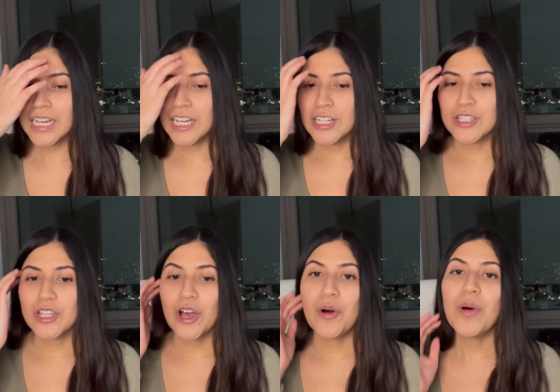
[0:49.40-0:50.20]

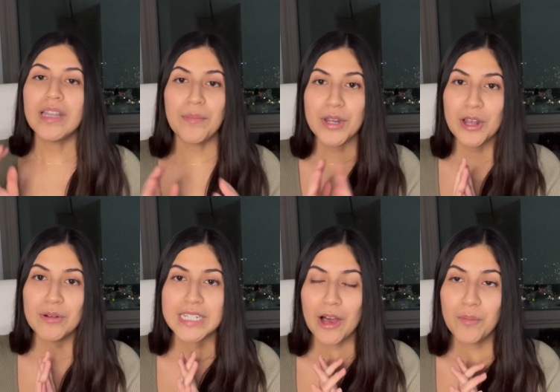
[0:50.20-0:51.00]
So let me know
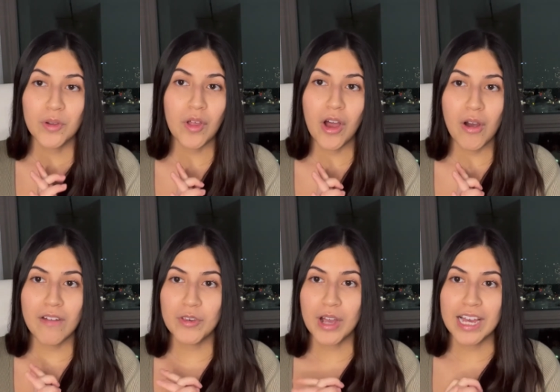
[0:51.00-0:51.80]
down below
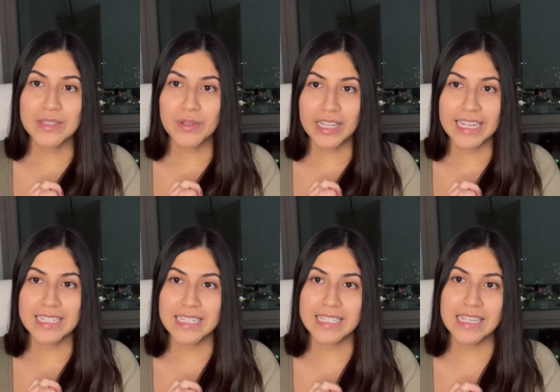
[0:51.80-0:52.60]
if you guys would like
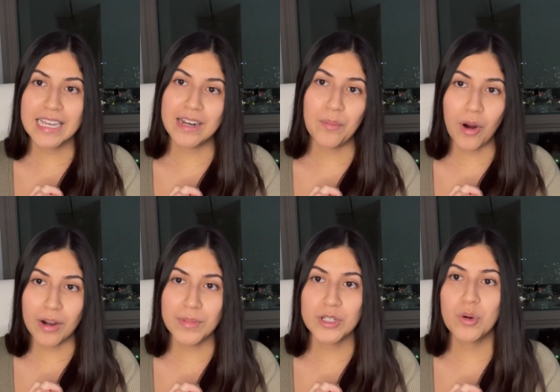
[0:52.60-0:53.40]
to see an
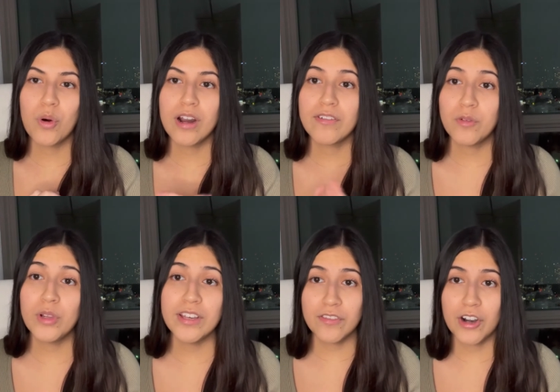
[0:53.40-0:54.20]
apartment tour
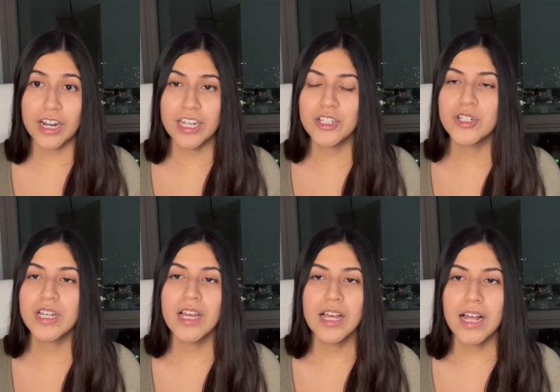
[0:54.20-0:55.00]
fully furnished.
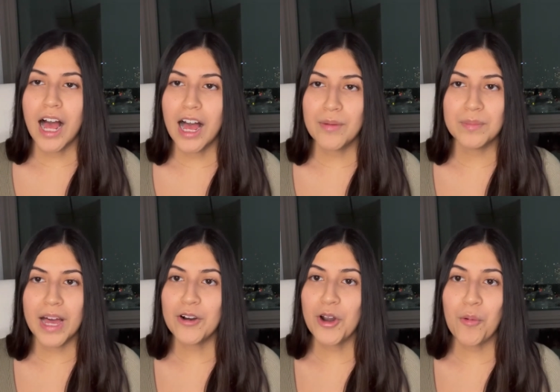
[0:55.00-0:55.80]

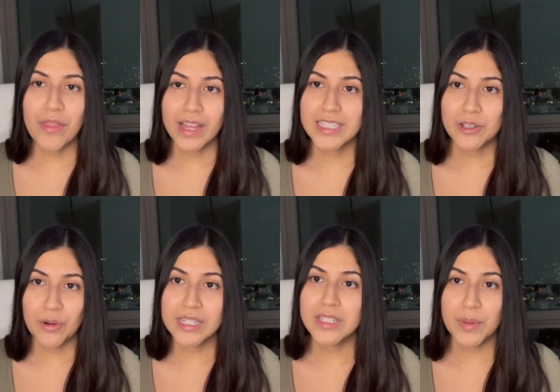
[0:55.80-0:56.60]
I don't know when that's
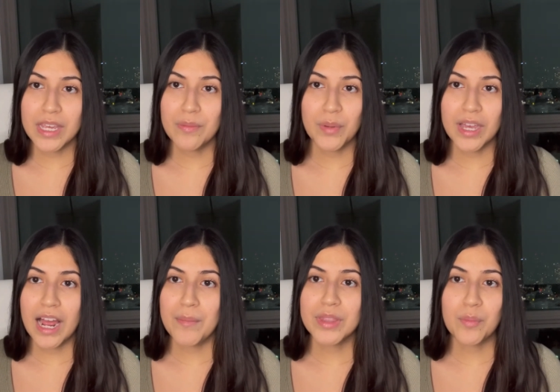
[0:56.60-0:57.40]
going to be, but
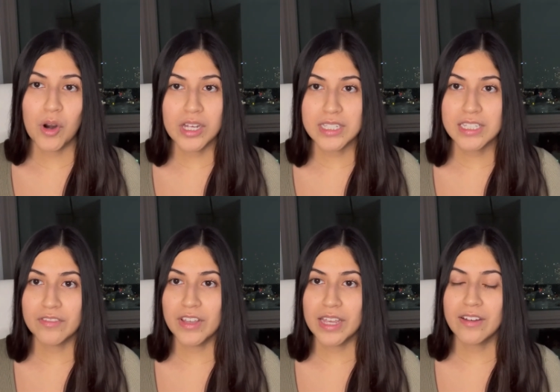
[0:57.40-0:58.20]
I'm in the process
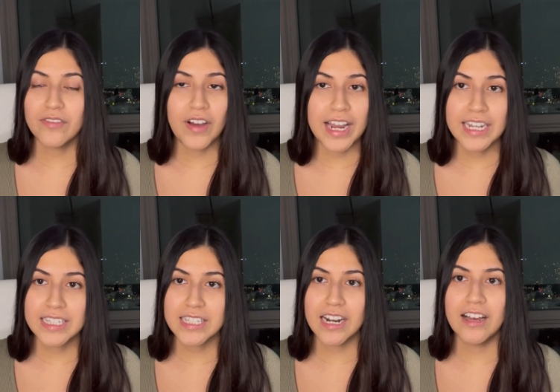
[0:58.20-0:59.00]
of like finding
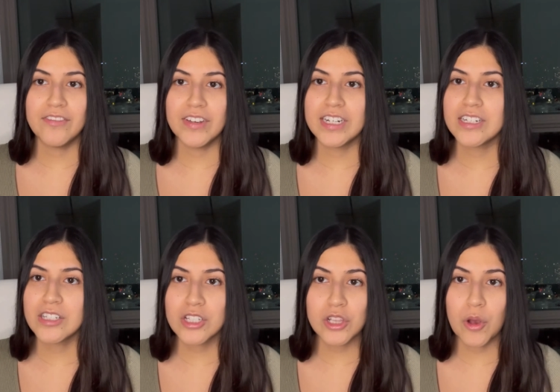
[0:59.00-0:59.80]
stuff, and
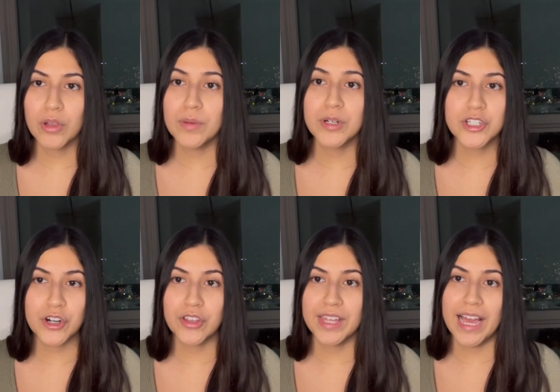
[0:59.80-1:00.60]
slowly but
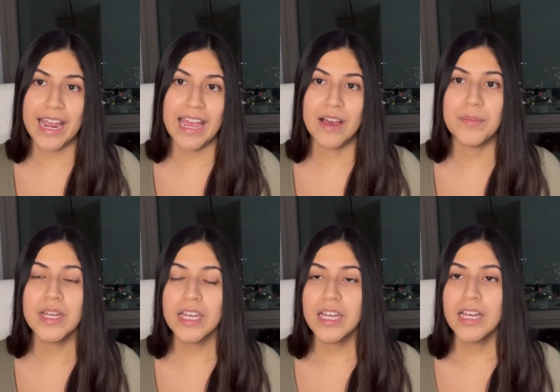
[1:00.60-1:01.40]
surely I am
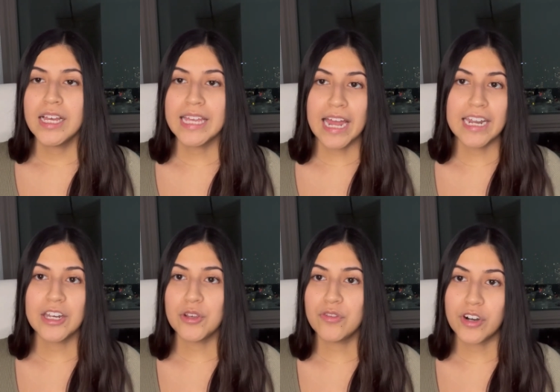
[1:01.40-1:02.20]
getting
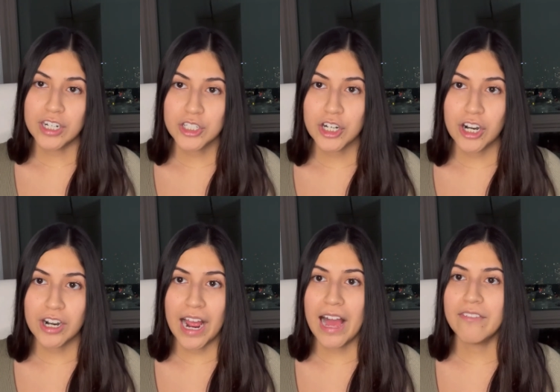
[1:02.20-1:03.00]
new
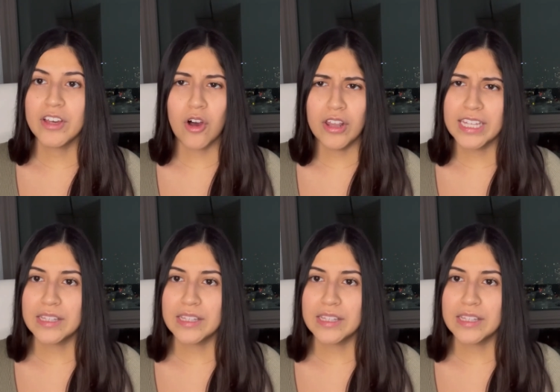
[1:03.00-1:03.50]
furniture. I have like all like the